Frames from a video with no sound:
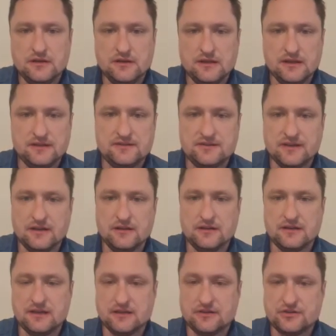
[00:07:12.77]
its
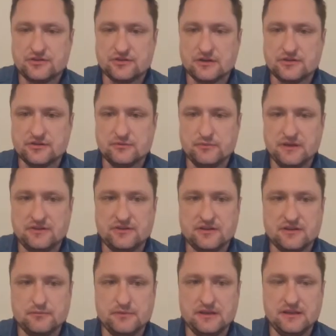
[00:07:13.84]
delicate structure means it
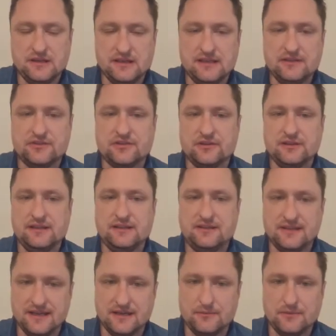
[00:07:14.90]
can be easily
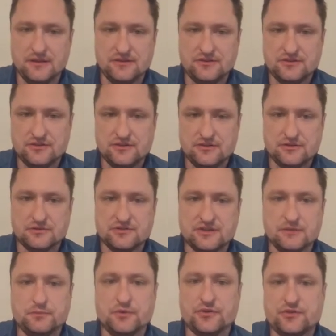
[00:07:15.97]
damaged. So
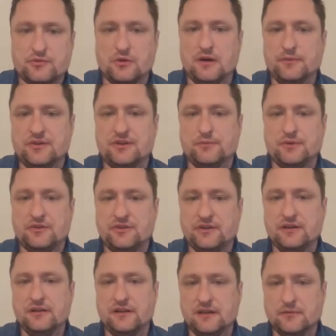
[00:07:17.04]
simple squamous
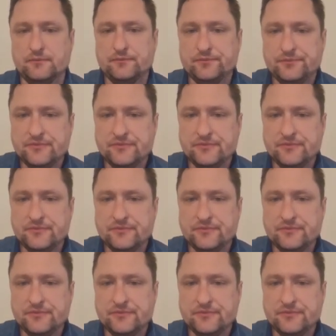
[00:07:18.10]
epithelium